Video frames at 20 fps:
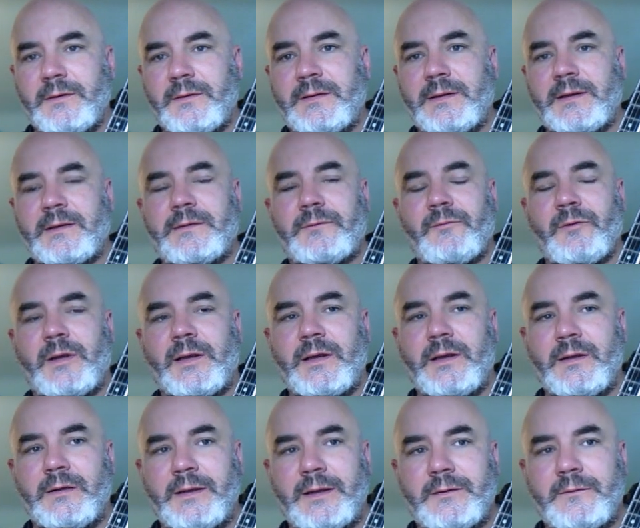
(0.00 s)
six-string
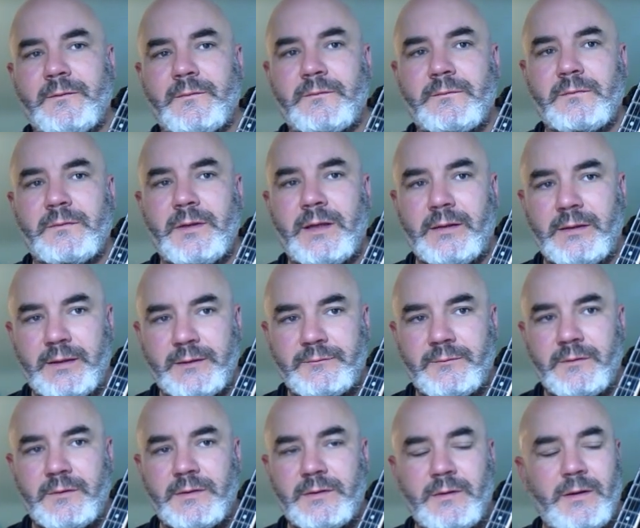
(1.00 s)

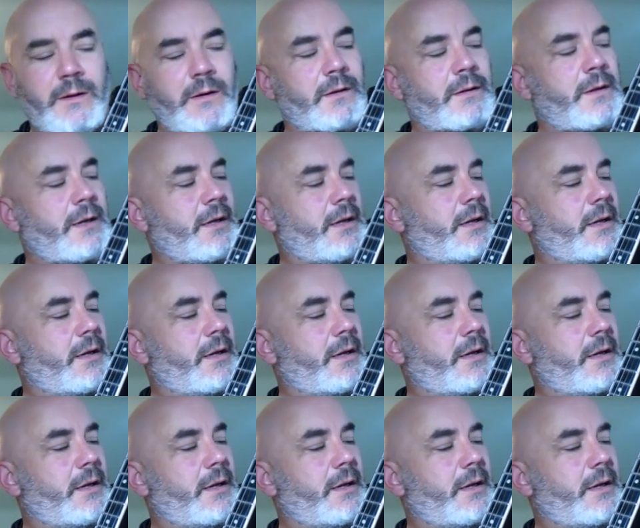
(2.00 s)
electric guitar,